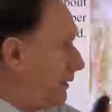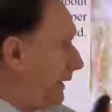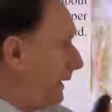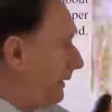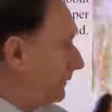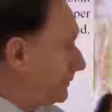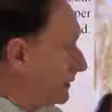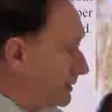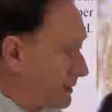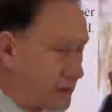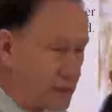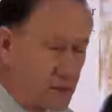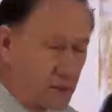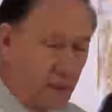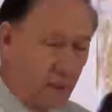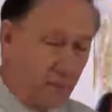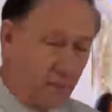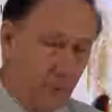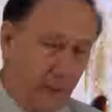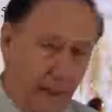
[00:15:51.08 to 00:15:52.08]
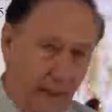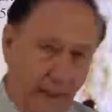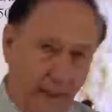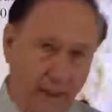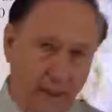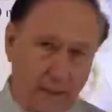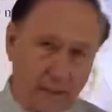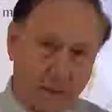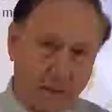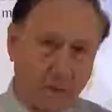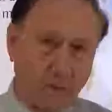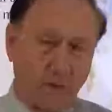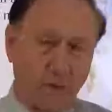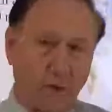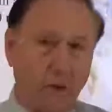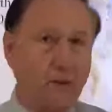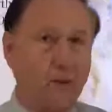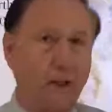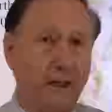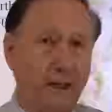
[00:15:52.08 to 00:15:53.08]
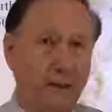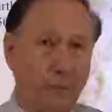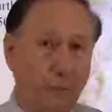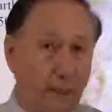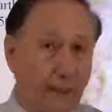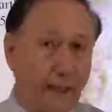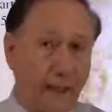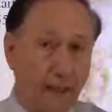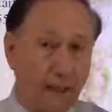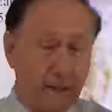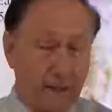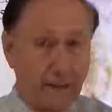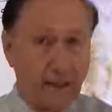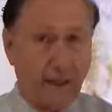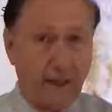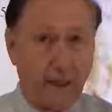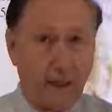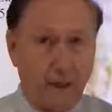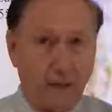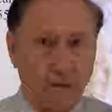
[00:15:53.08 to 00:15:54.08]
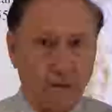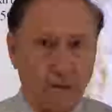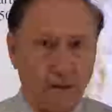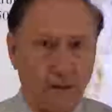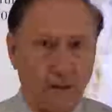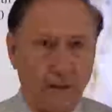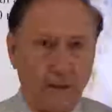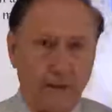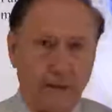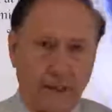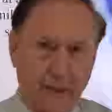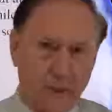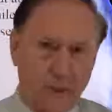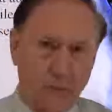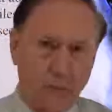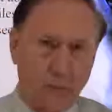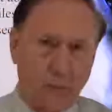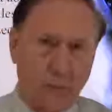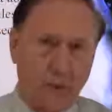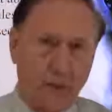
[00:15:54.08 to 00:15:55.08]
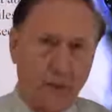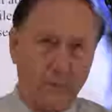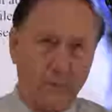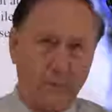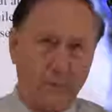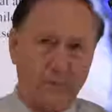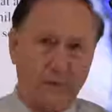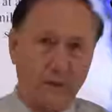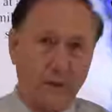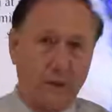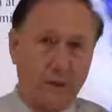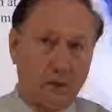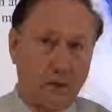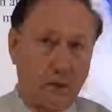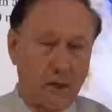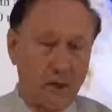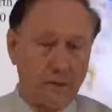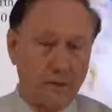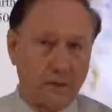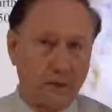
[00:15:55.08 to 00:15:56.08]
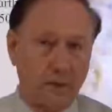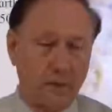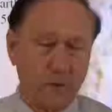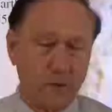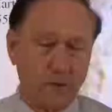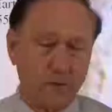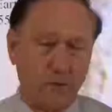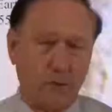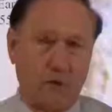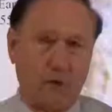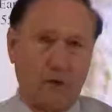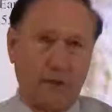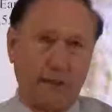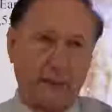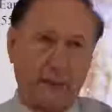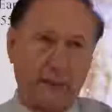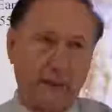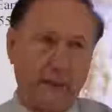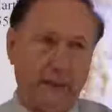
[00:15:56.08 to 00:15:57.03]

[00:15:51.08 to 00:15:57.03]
after this thing passed, it would look like we had a tail. That's where Velikovsky was wrong.